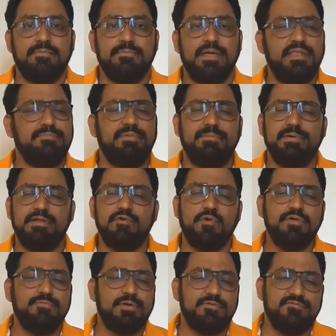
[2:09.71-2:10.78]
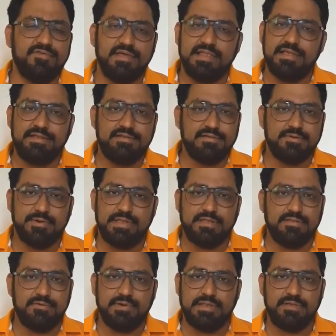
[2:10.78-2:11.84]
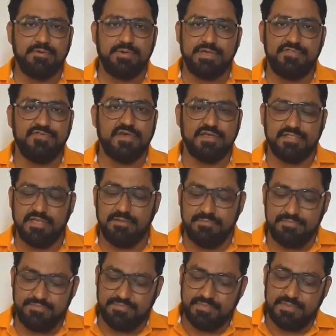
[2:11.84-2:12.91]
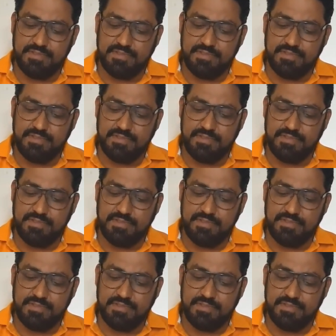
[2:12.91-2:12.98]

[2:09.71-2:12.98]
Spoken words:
Many people don't even feel it when you inject them.